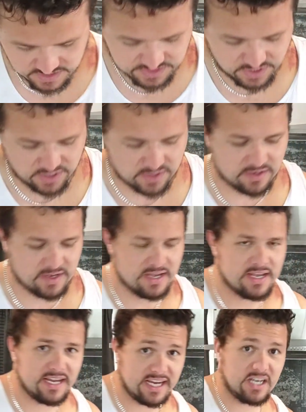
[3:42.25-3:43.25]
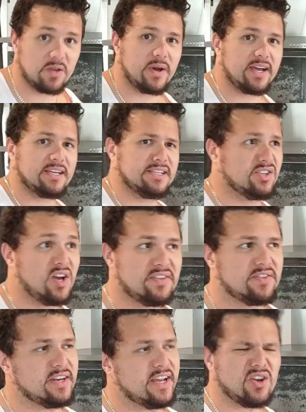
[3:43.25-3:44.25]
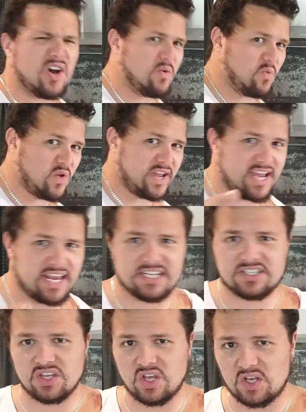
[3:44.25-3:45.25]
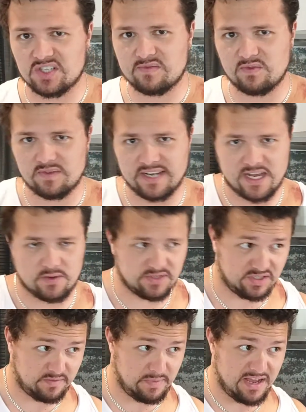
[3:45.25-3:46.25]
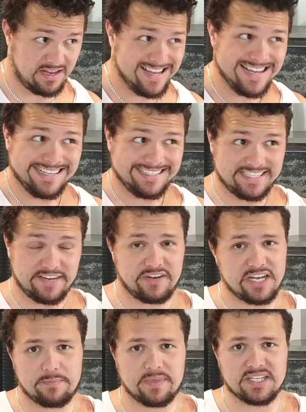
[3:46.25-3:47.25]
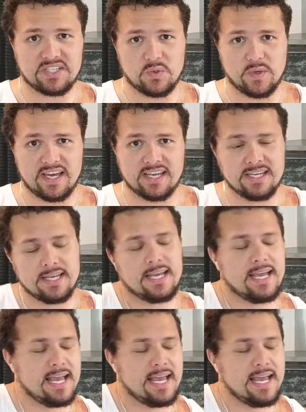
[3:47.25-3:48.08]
So anyway, it's 9:30 at night. We're heading to the hospital now, which is about 17 minutes away.